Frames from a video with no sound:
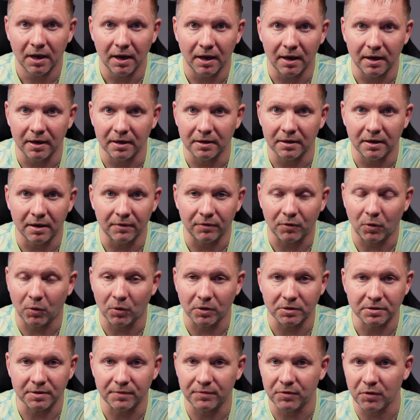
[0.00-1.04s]
Of
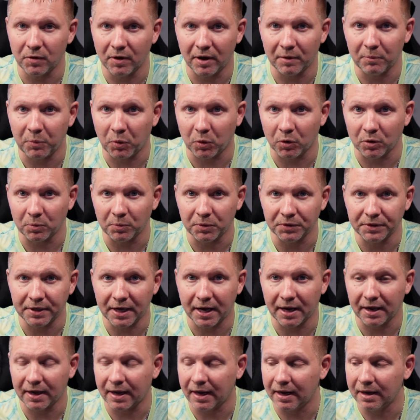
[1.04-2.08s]
course, if you have portable
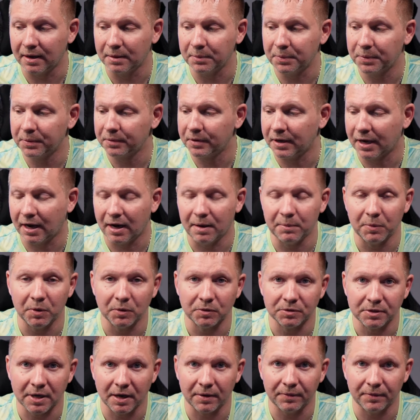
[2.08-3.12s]
DAC amp
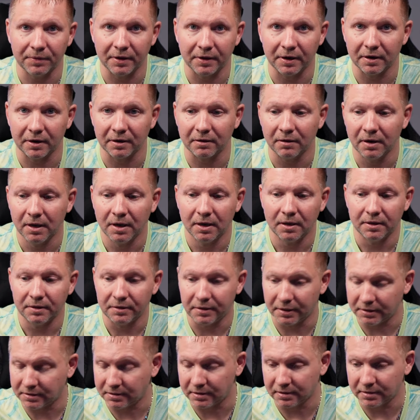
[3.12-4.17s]
combos out there,
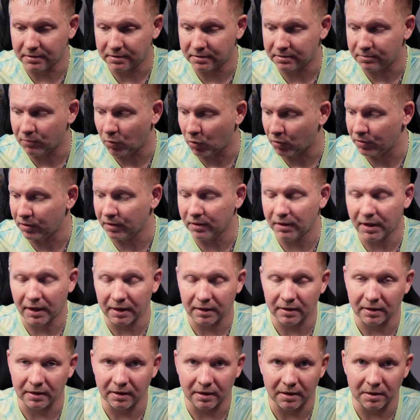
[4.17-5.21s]
this is more than
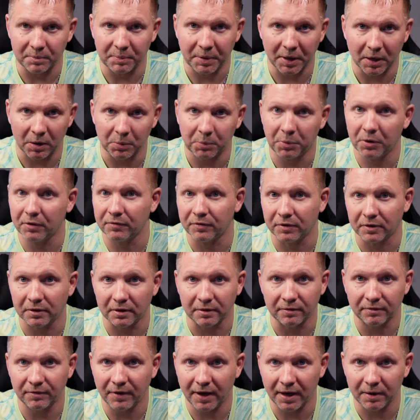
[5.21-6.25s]
likely going to pair perfectly
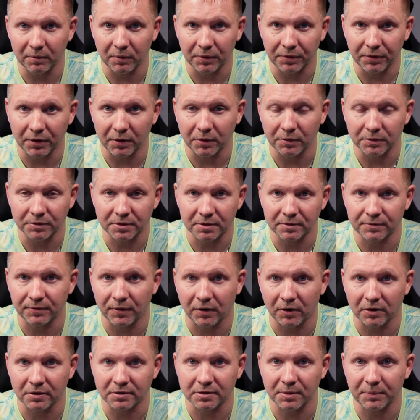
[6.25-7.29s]
fine with those as
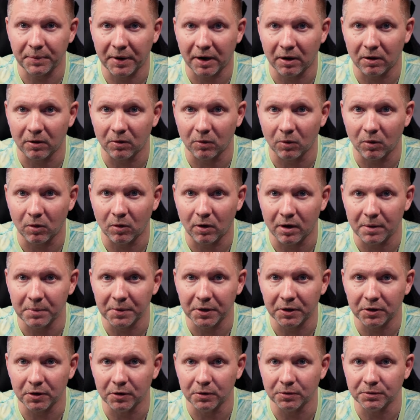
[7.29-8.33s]
far as a power
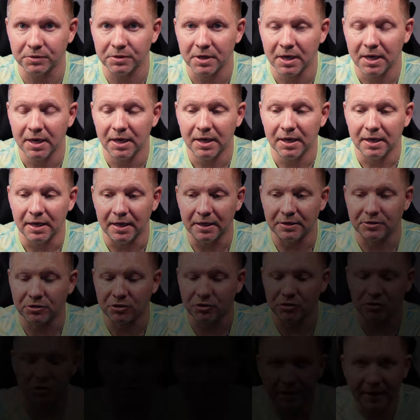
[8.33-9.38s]
requirement goes. And
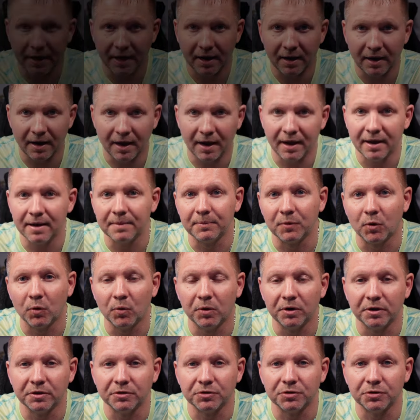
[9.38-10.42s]
so with that, I am
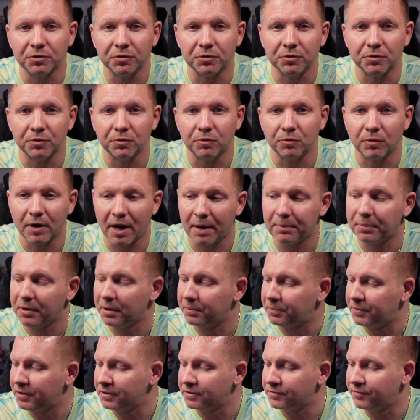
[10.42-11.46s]
going to wrap
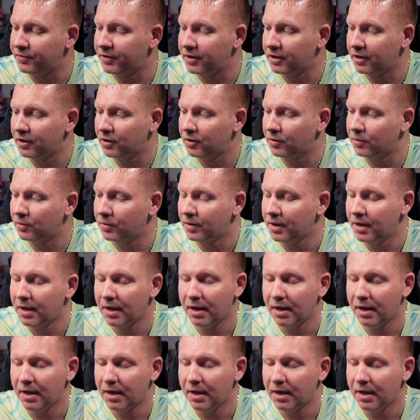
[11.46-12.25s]
up this video.